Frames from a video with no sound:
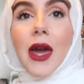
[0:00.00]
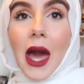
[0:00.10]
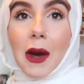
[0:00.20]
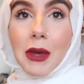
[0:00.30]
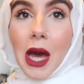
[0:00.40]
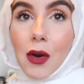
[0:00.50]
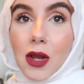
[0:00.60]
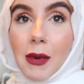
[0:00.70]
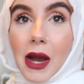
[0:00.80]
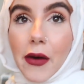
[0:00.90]
a cat meowing
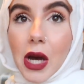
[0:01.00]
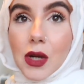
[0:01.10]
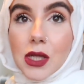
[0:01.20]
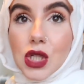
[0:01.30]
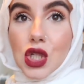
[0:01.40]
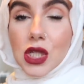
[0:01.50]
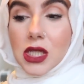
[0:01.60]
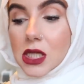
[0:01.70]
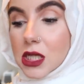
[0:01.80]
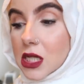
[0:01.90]
in the background, it's
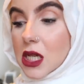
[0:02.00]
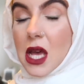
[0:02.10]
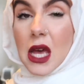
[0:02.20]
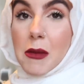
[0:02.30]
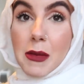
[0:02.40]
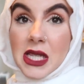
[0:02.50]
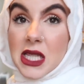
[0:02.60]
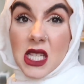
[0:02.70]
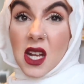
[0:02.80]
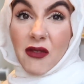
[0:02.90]
just
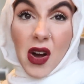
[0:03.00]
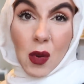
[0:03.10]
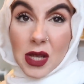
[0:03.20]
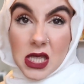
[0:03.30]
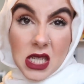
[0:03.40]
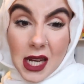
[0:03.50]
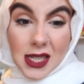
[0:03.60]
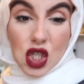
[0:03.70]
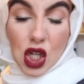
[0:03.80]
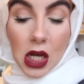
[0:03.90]
Mister Silver wants
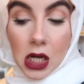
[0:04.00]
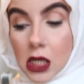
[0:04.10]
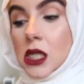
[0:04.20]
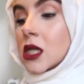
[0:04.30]
attention.